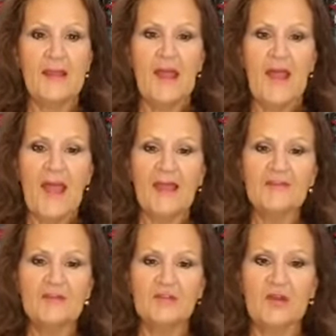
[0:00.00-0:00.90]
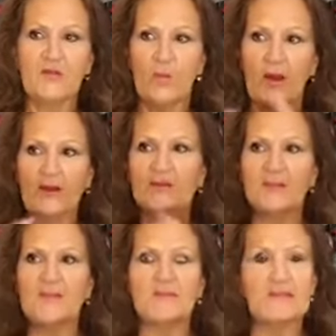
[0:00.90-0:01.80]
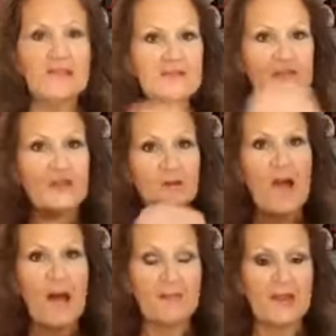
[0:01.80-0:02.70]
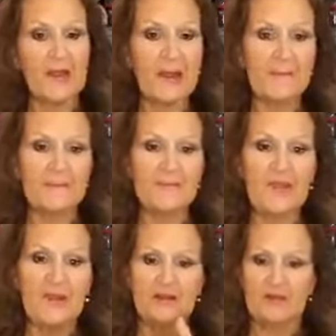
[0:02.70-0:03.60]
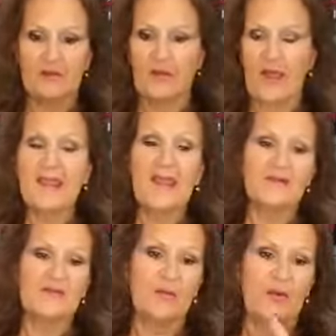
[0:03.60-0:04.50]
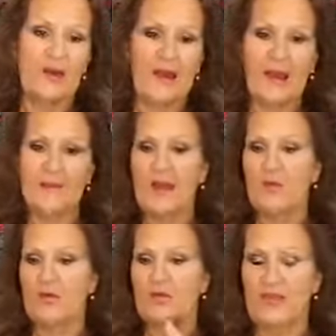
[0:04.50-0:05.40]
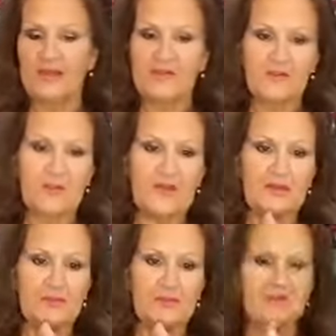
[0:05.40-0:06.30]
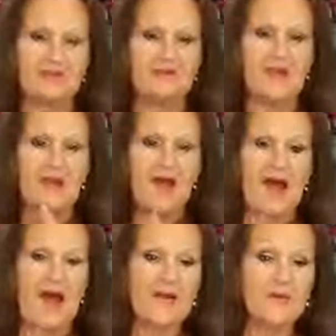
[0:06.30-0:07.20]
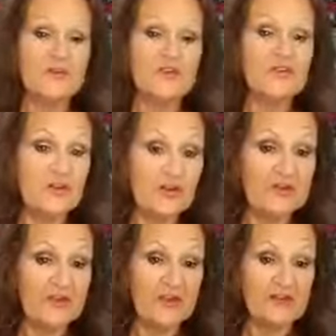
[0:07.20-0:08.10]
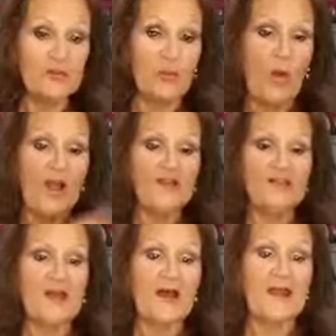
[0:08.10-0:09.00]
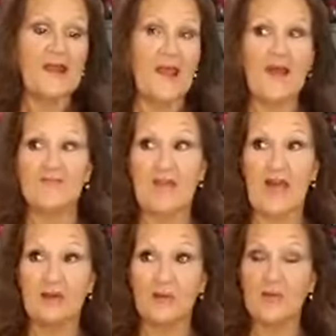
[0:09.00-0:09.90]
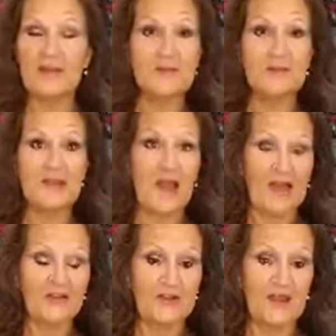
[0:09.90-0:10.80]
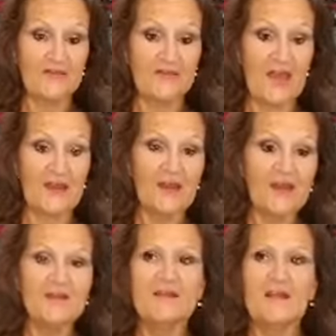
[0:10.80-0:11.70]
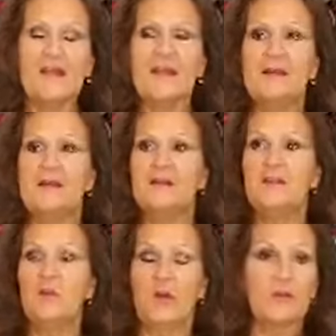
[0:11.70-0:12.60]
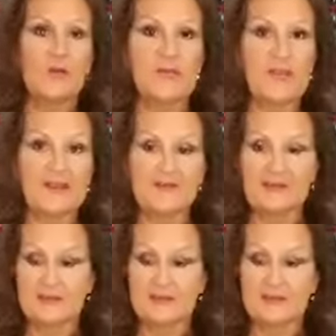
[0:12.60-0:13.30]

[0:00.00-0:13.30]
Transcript: ask yourself, what are some of the beliefs that are popping up? So I can't afford it. I'm not worthy. It's too expensive. I don't deserve this. Why should I have that? What makes me think I should have that? Say you want to replace